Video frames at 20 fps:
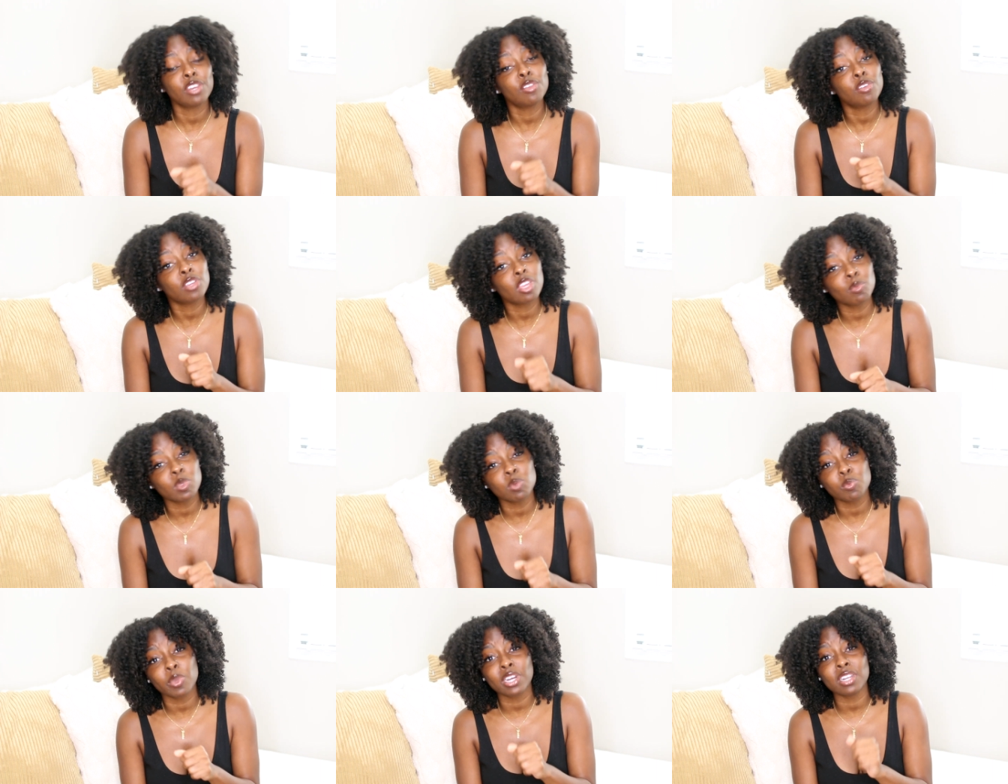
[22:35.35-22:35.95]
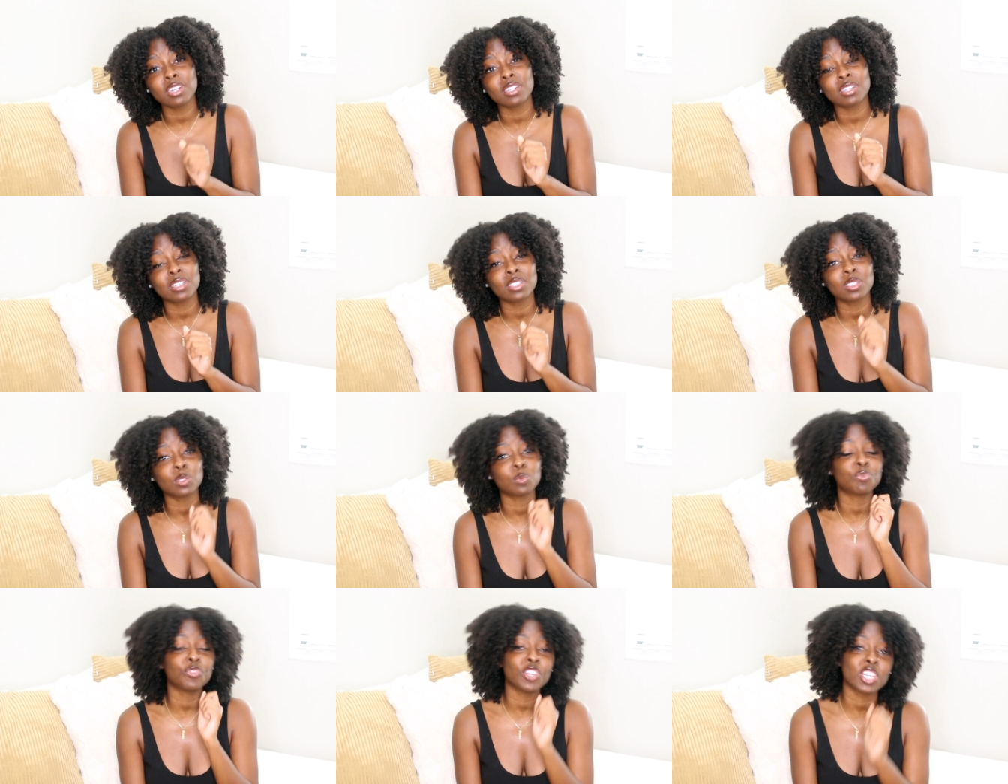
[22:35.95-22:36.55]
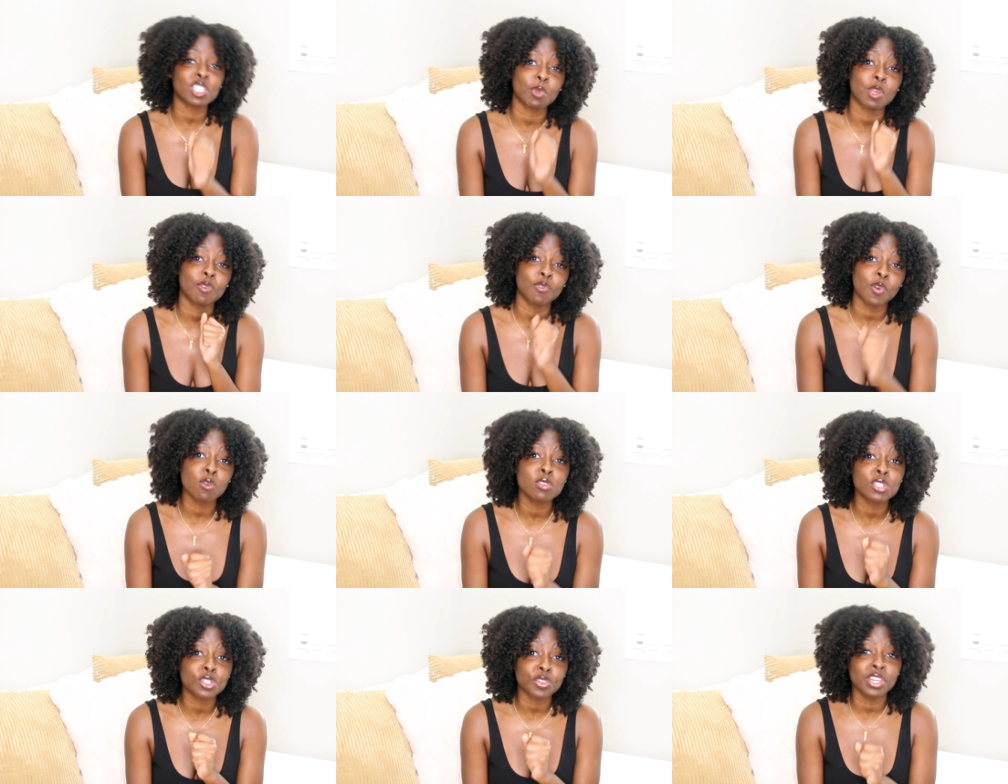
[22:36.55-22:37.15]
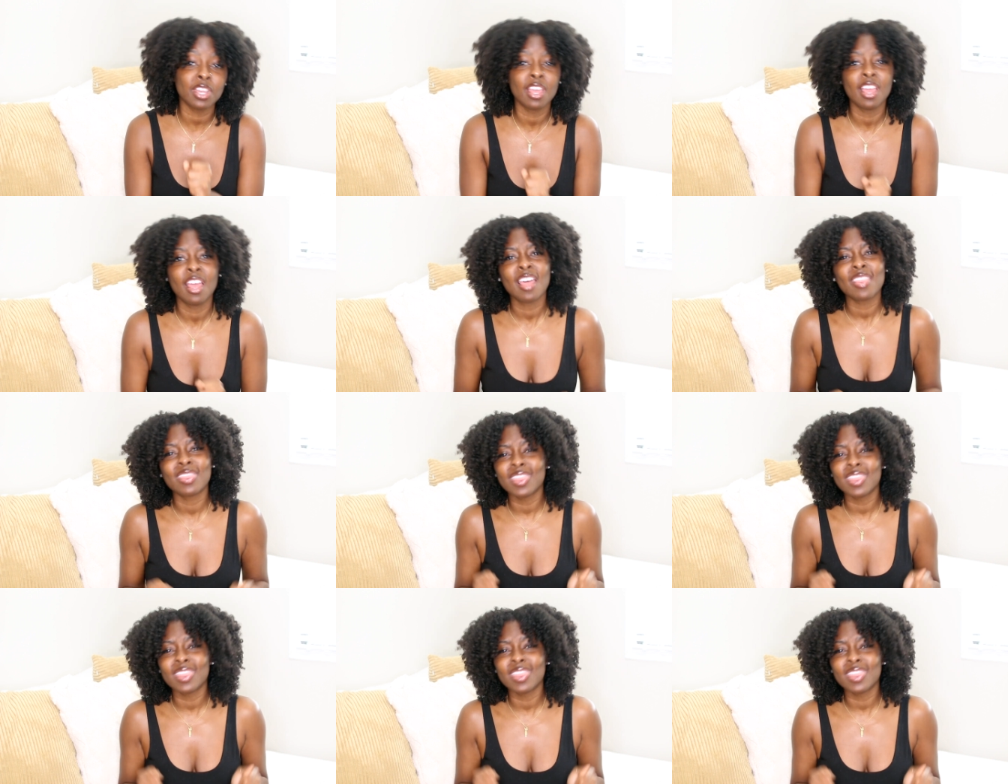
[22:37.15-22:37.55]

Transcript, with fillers: Can you give me money to um fix my phone screen?